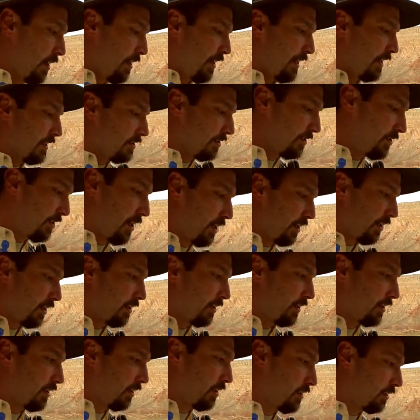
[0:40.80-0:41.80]
It's
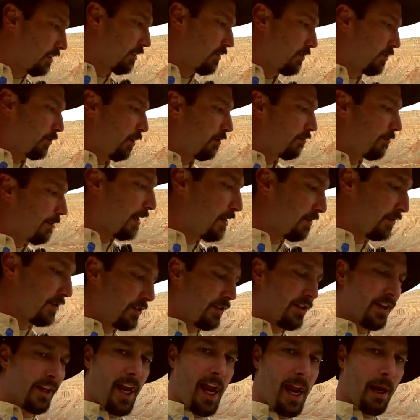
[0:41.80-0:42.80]
12
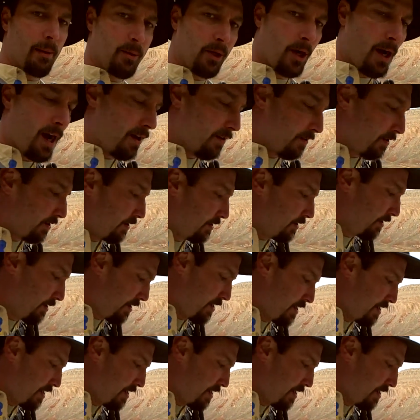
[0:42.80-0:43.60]
miles to the campground,